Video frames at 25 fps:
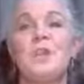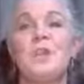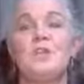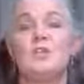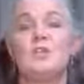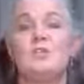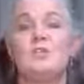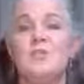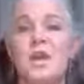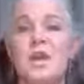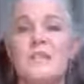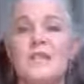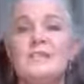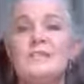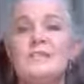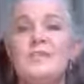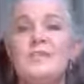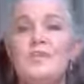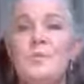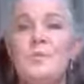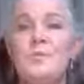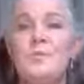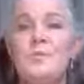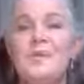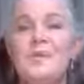trust
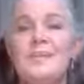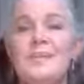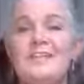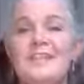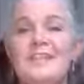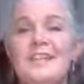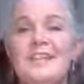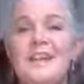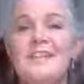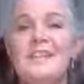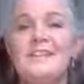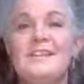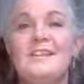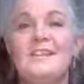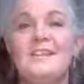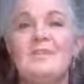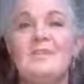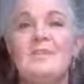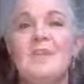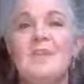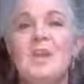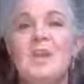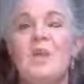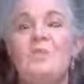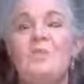the process.
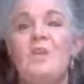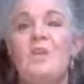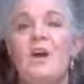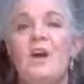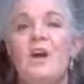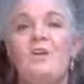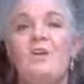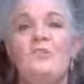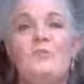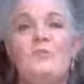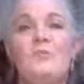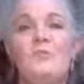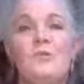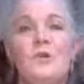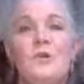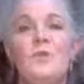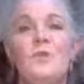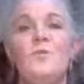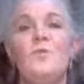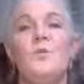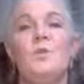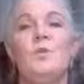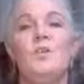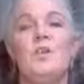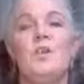We kind of feel
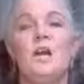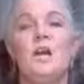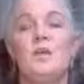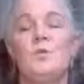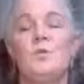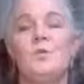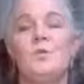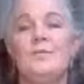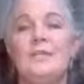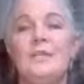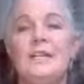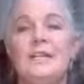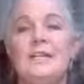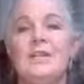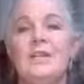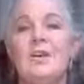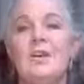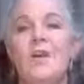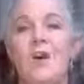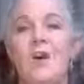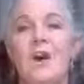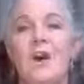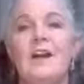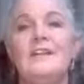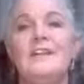more like we're being
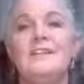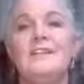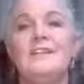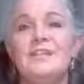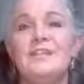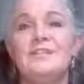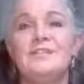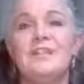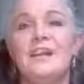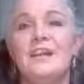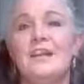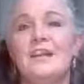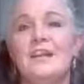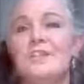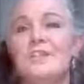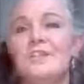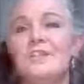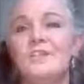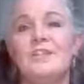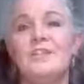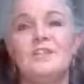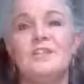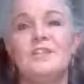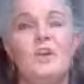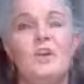guided rather
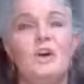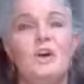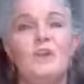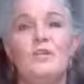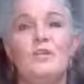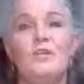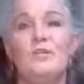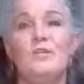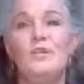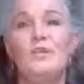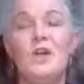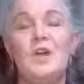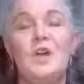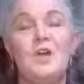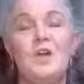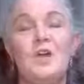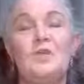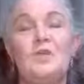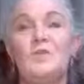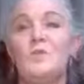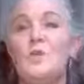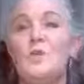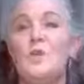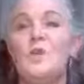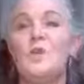than just kind of
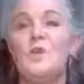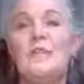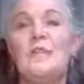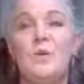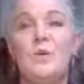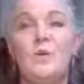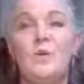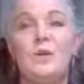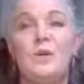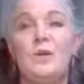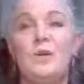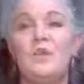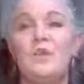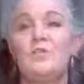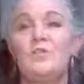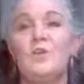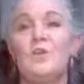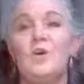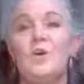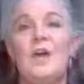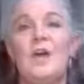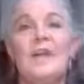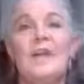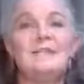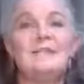falling wherever
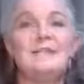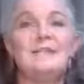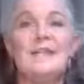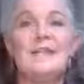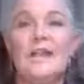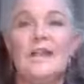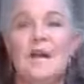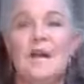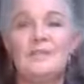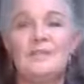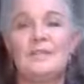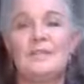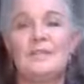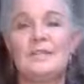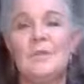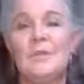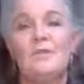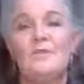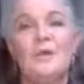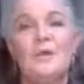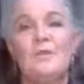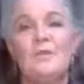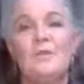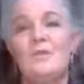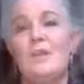or ending up
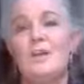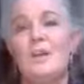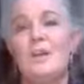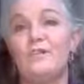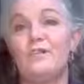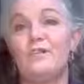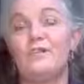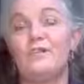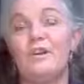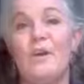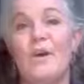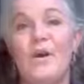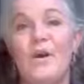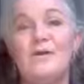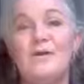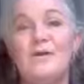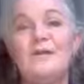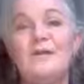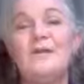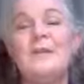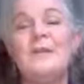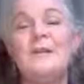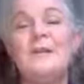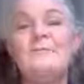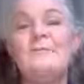somewhere we don't know.
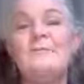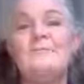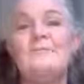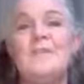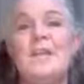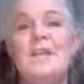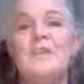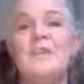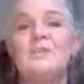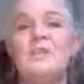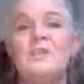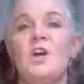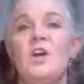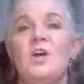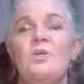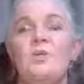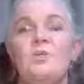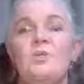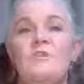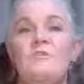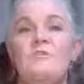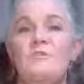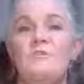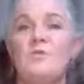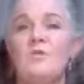It's like
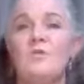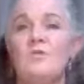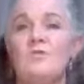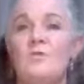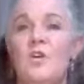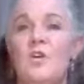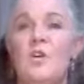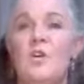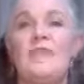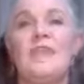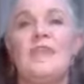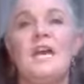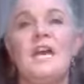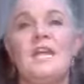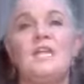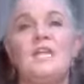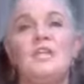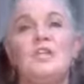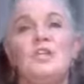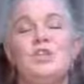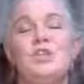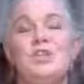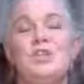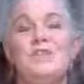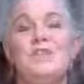we've got that
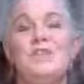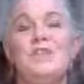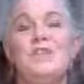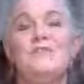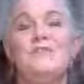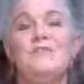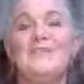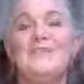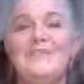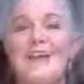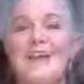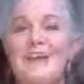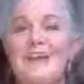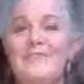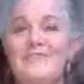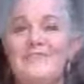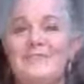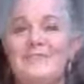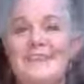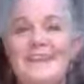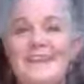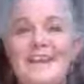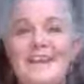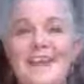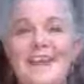intuitive
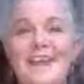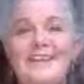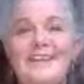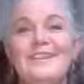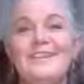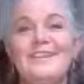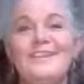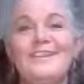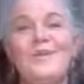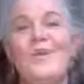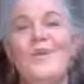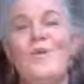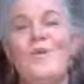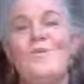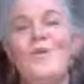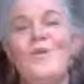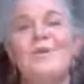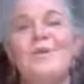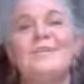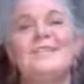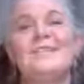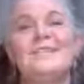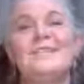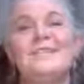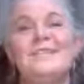safety net
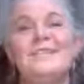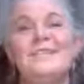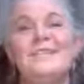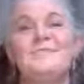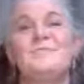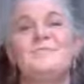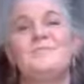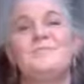almost